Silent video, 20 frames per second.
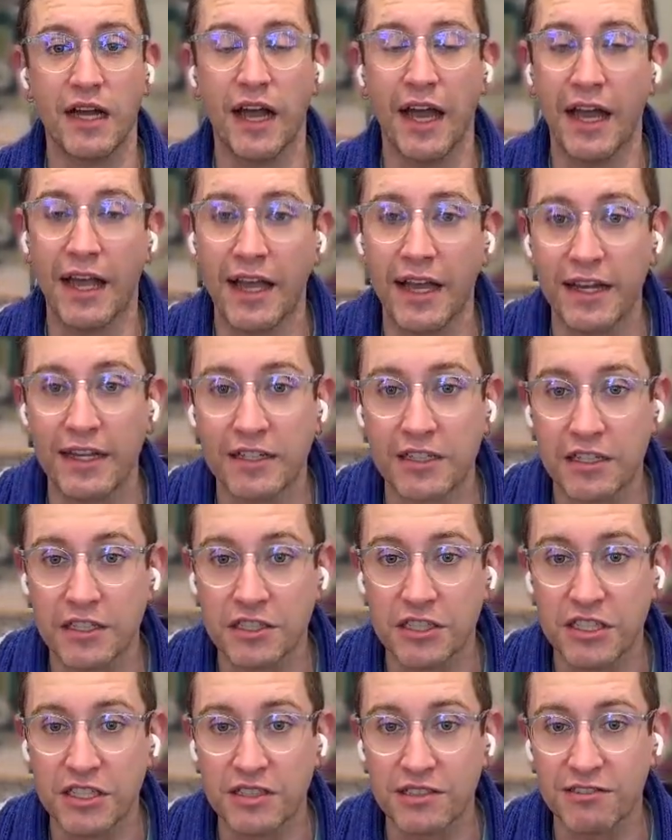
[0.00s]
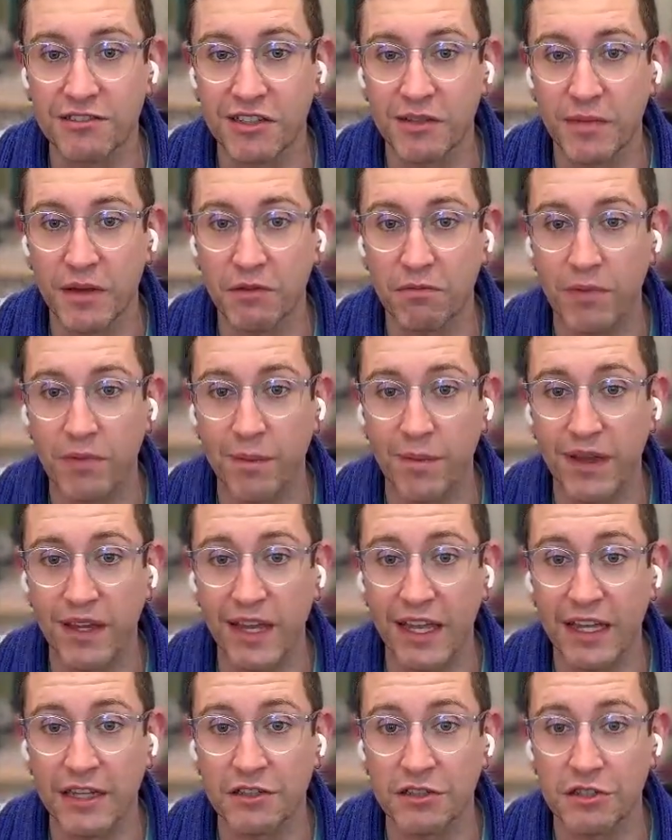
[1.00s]
and she is going to be
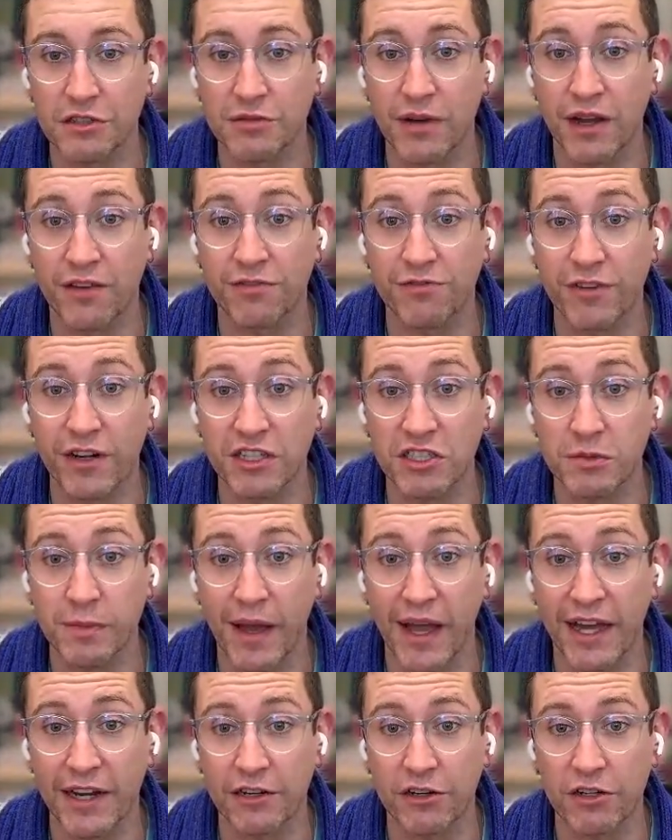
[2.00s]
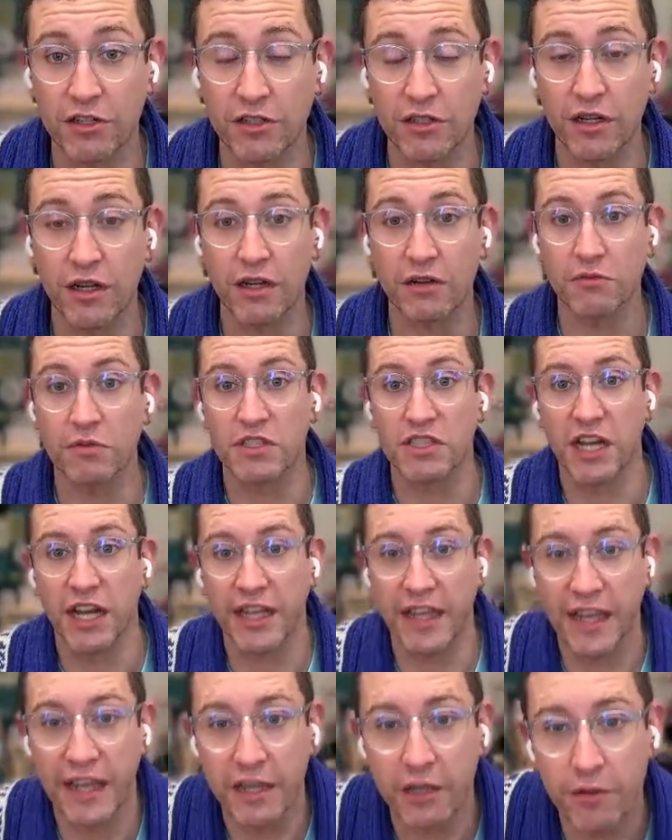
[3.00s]
ripping into a French pattern, which I
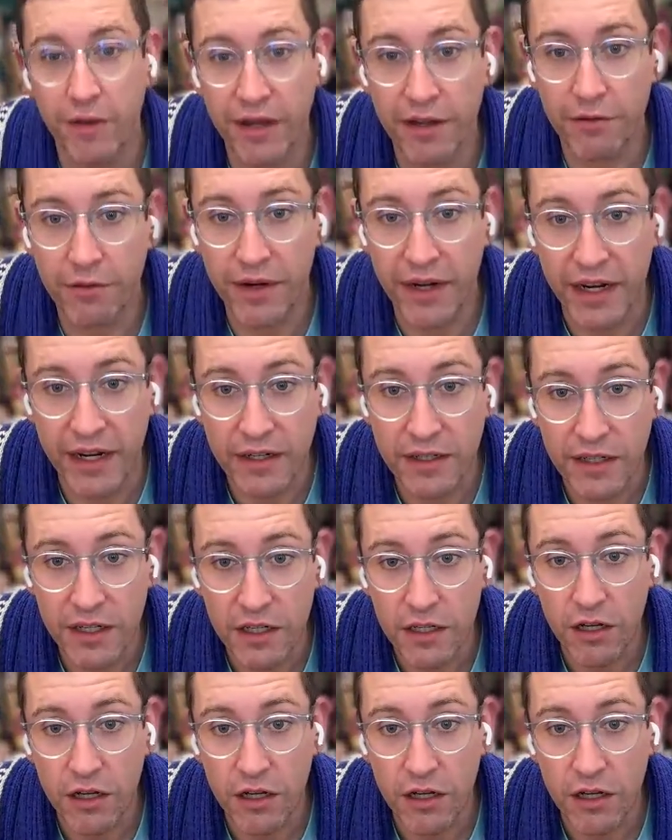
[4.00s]
can't quite read.